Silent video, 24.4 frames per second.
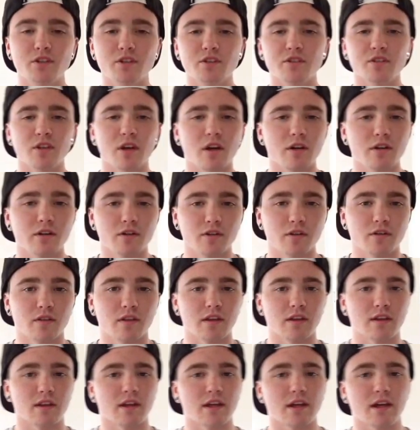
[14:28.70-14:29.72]
not a good
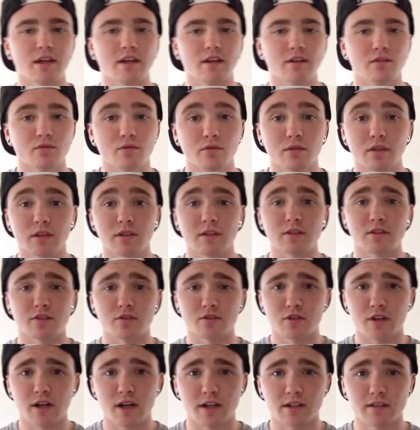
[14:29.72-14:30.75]
thing. Like, I get really
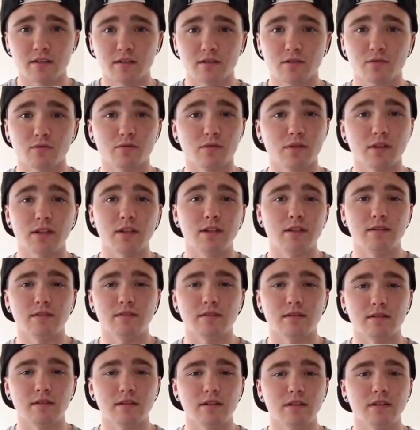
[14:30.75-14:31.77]
distracted really
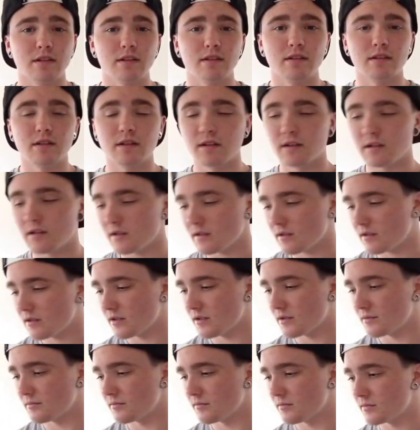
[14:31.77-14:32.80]
easily.
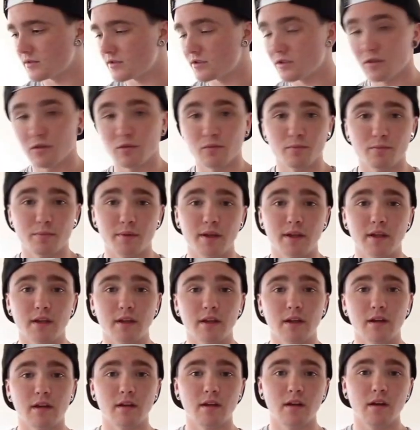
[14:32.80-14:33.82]
So
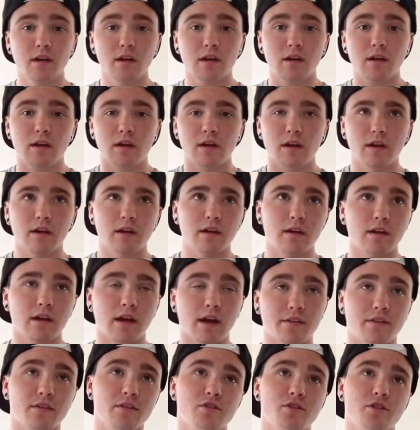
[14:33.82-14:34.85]
being
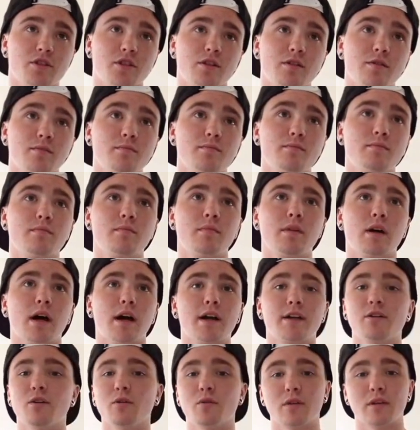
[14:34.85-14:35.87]
at the gym, I
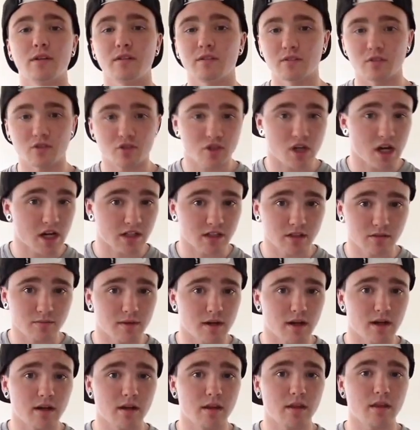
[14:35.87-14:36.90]
don't get distracted by
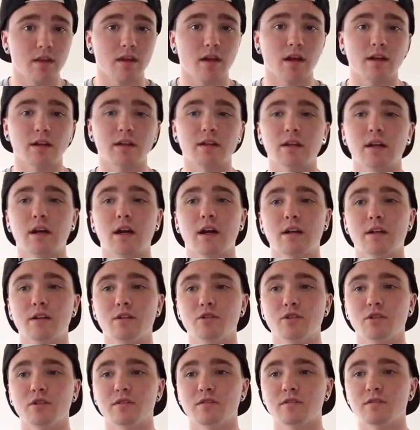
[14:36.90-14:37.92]
anything. I can kind of
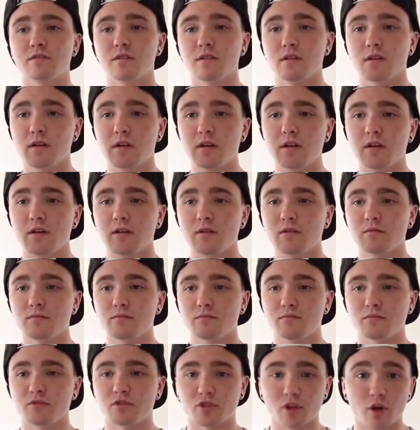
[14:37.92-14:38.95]
just
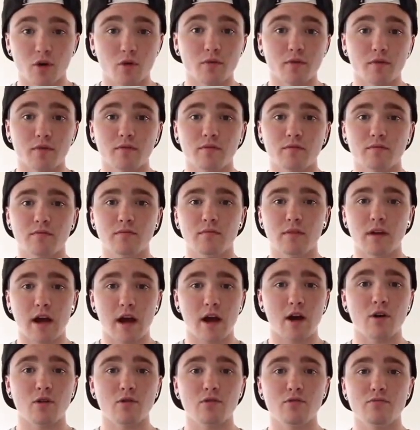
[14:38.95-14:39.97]
zone
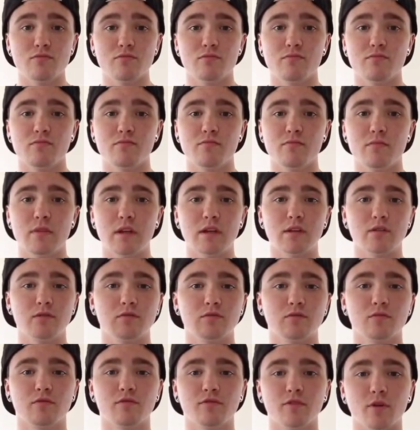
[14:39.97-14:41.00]
out
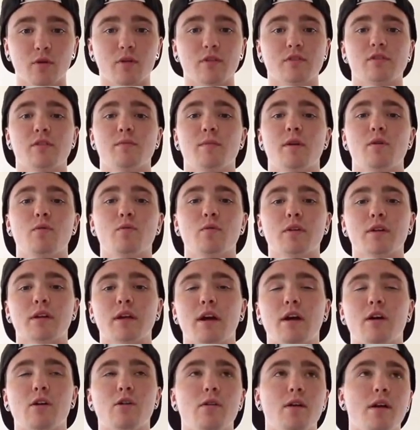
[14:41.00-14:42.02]
and focus on my
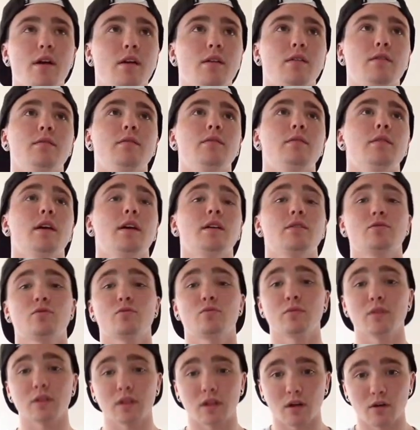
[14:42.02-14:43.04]
workout, and that's
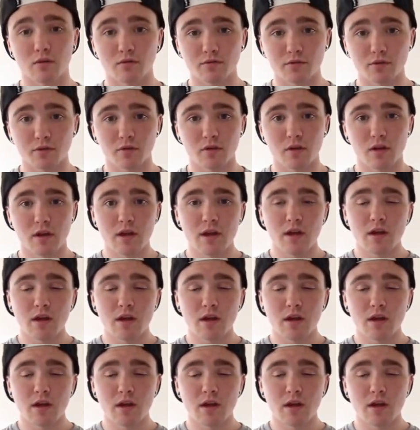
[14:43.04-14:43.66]
really helpful.